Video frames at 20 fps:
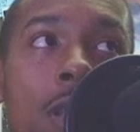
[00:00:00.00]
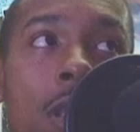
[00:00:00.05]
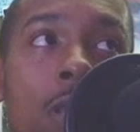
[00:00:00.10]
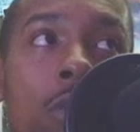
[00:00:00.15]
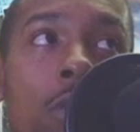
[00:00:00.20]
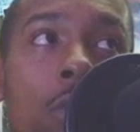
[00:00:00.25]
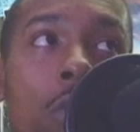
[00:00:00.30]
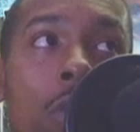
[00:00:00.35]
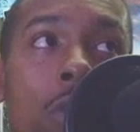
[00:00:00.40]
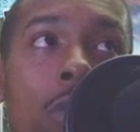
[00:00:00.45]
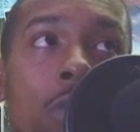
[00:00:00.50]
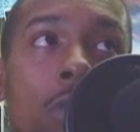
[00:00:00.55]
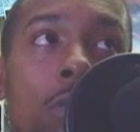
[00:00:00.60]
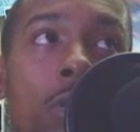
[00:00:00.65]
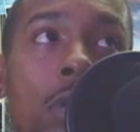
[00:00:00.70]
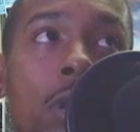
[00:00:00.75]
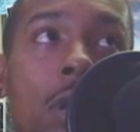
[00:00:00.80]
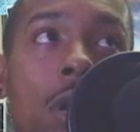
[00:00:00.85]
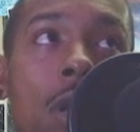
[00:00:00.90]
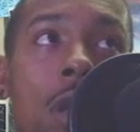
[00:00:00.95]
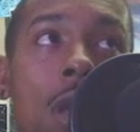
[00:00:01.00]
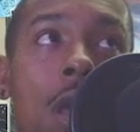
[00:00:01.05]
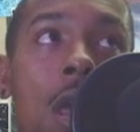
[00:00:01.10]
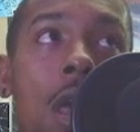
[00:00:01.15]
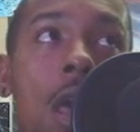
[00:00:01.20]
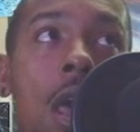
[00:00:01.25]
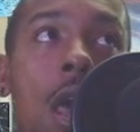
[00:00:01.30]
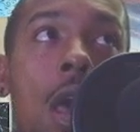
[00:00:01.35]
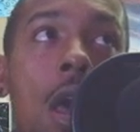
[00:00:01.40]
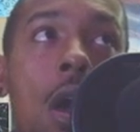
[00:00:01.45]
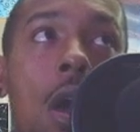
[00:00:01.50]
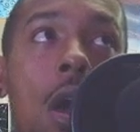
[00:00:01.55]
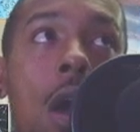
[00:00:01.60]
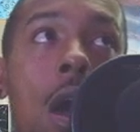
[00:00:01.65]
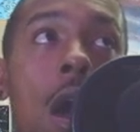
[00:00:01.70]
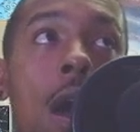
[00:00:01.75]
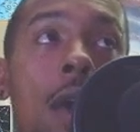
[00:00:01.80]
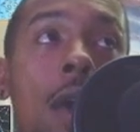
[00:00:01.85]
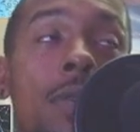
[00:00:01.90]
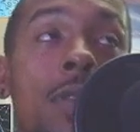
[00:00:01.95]
the world,
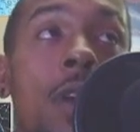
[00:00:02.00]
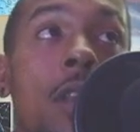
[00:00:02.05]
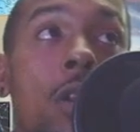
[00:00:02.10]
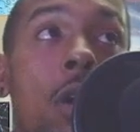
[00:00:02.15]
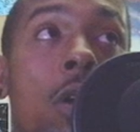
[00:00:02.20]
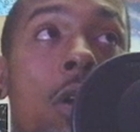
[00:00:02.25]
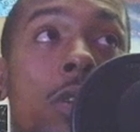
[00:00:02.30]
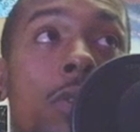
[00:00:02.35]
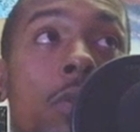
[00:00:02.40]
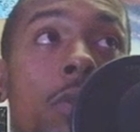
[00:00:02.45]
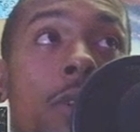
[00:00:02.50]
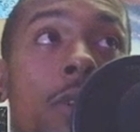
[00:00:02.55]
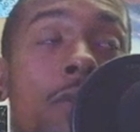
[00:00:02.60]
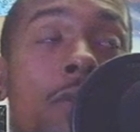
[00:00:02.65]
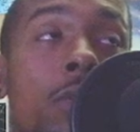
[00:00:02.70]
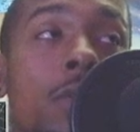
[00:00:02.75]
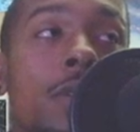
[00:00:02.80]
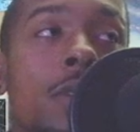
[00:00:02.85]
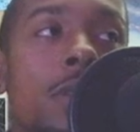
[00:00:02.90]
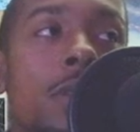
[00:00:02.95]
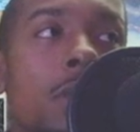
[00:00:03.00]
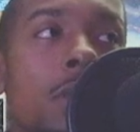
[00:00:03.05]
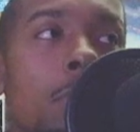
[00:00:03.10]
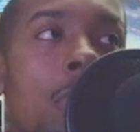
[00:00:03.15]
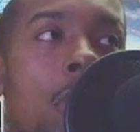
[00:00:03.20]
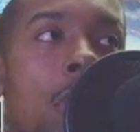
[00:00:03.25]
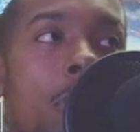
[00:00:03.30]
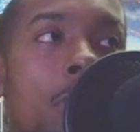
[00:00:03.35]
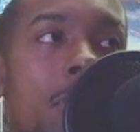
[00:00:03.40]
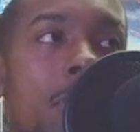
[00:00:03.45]
that also gives you a sense of purpose,